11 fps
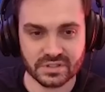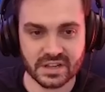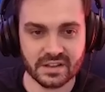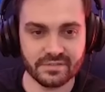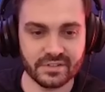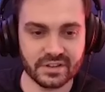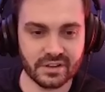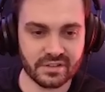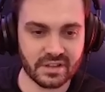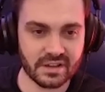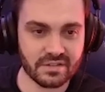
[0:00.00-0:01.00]
the end of the video,
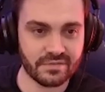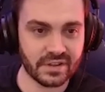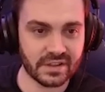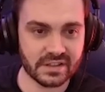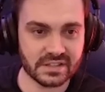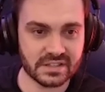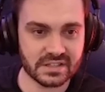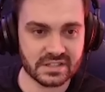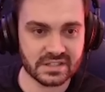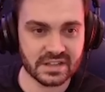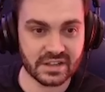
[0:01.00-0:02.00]
because I actually think
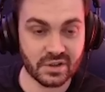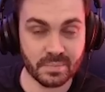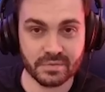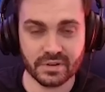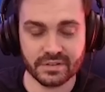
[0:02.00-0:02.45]
it's it could be really